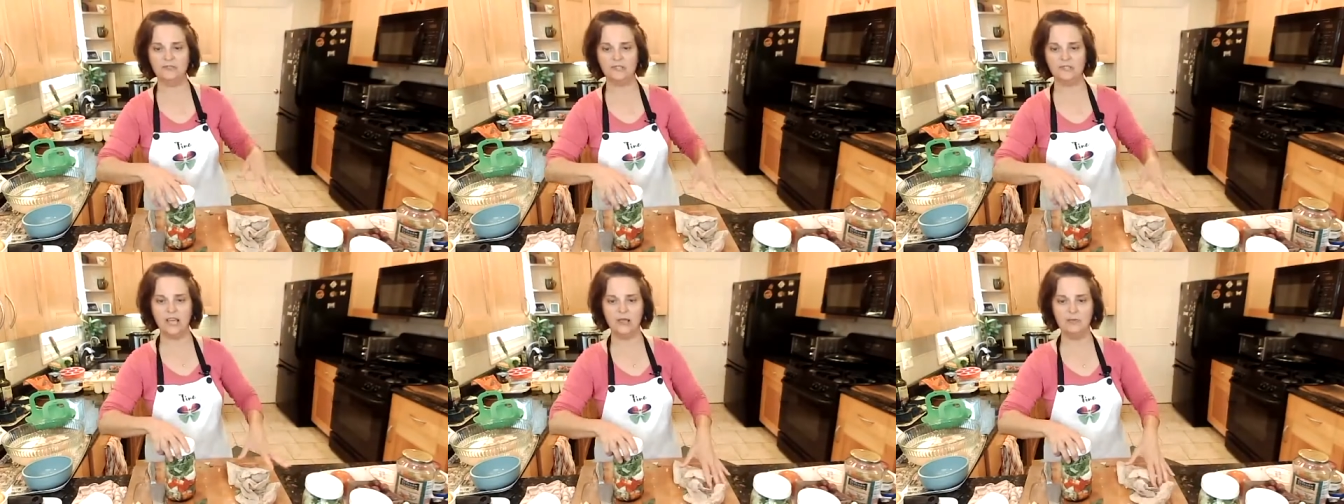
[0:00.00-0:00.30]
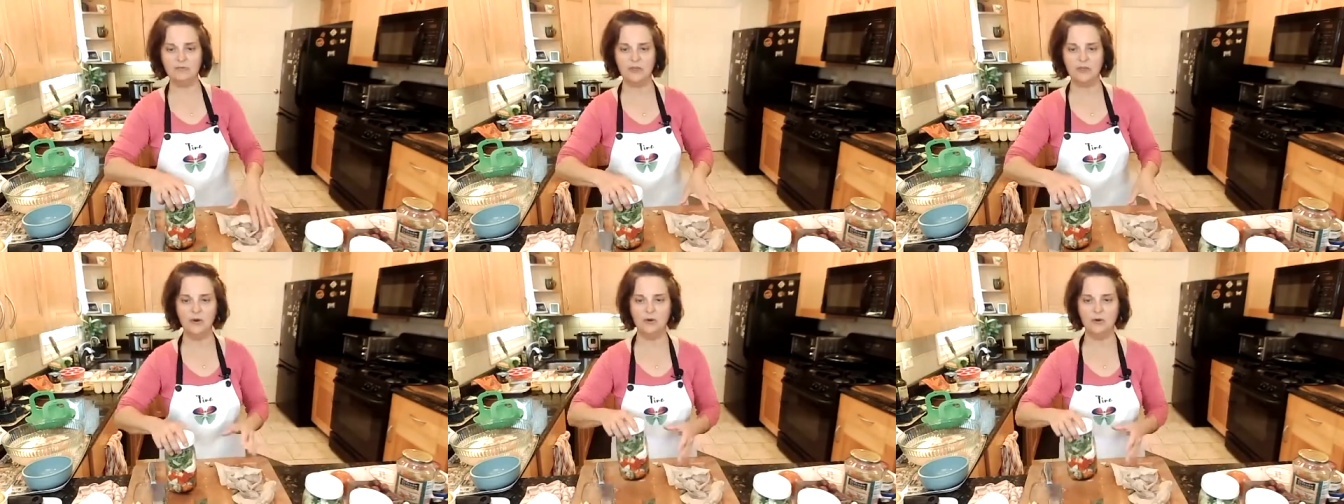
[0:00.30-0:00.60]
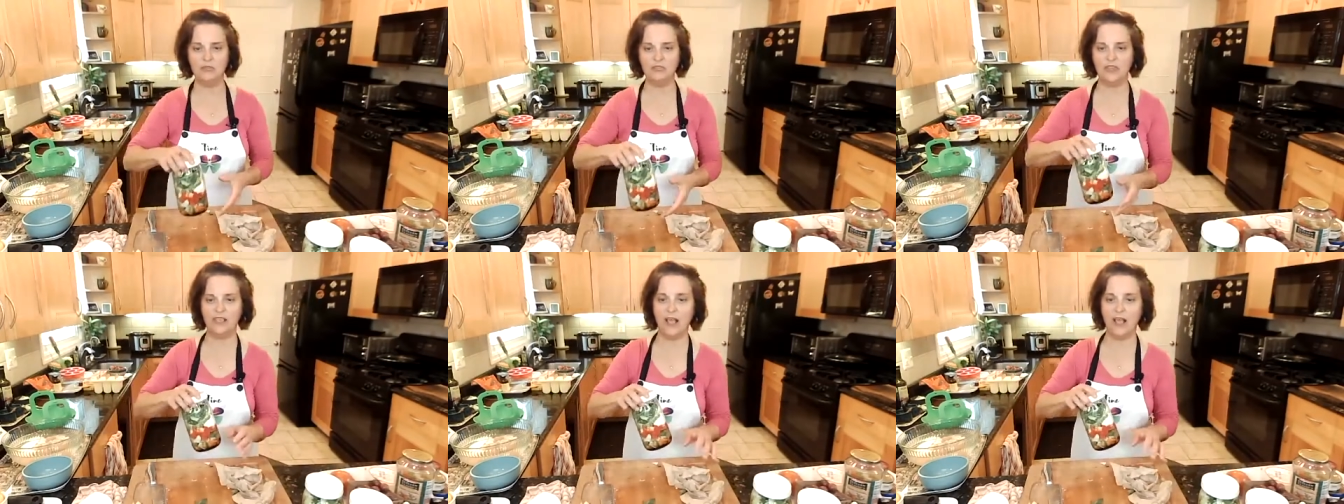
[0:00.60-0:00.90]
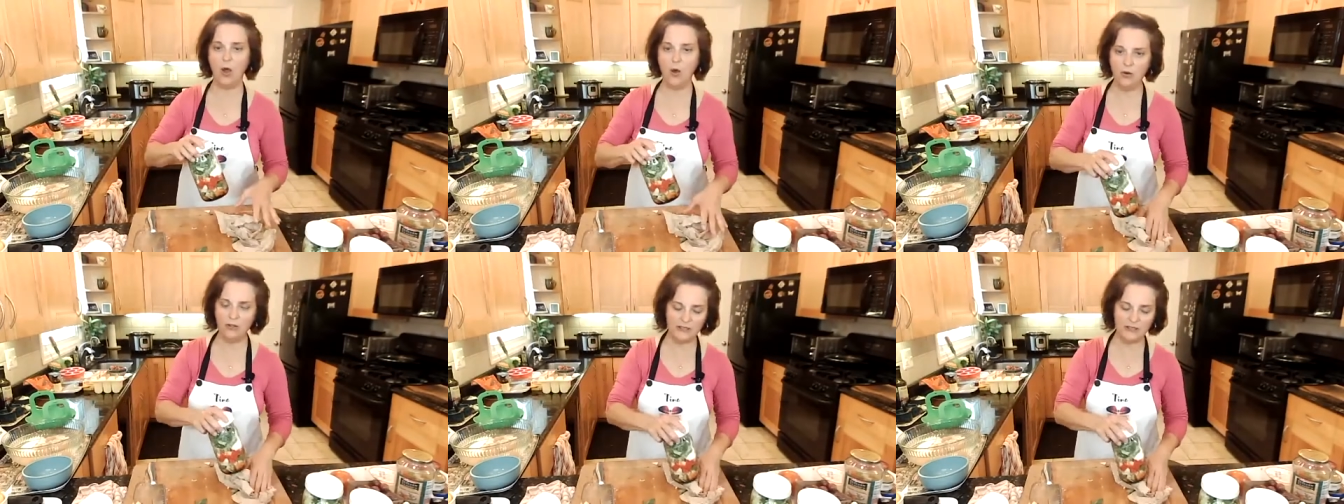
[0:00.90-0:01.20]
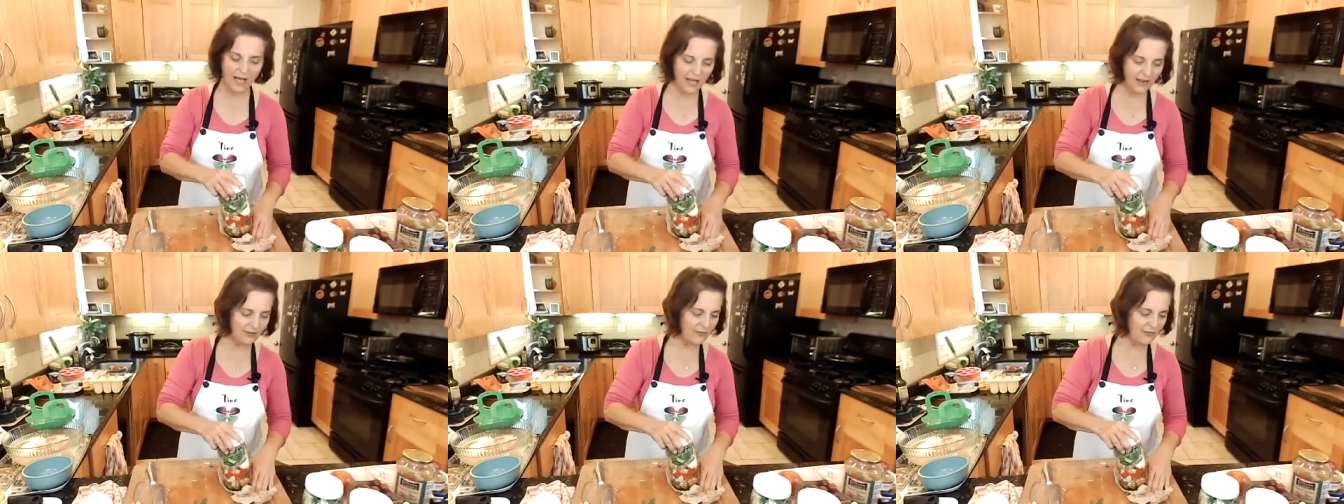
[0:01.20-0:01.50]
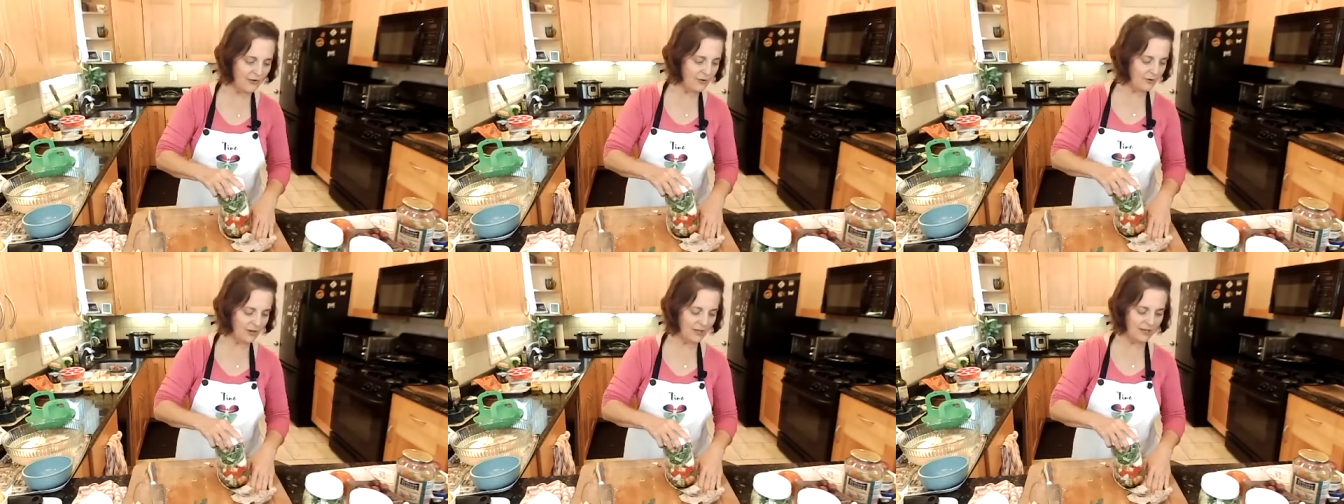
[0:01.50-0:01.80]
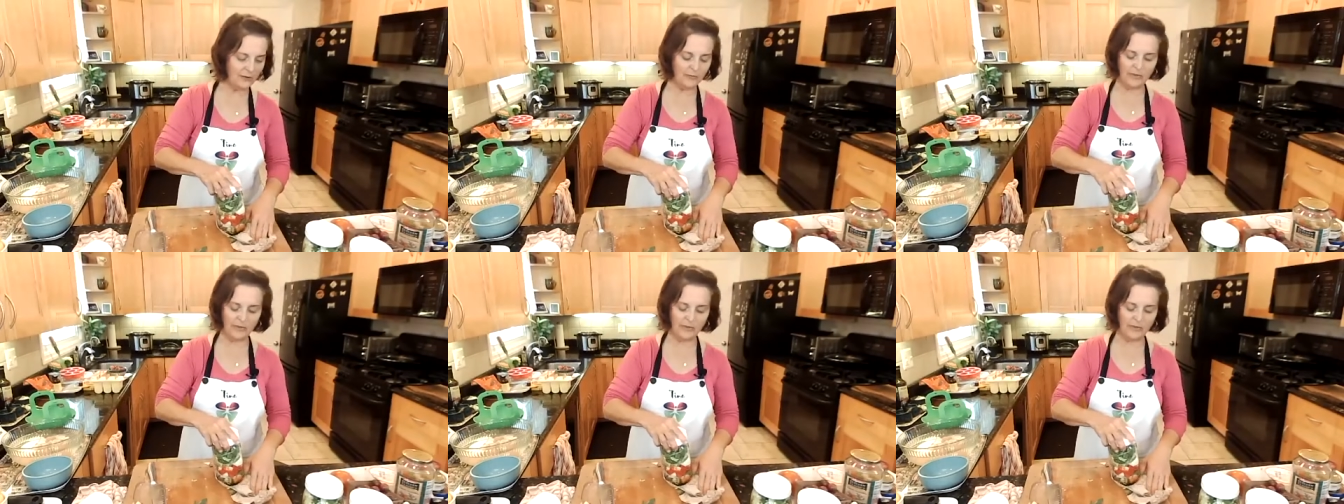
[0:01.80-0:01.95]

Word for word: Type the whole thing. Oh, a lot of you are going to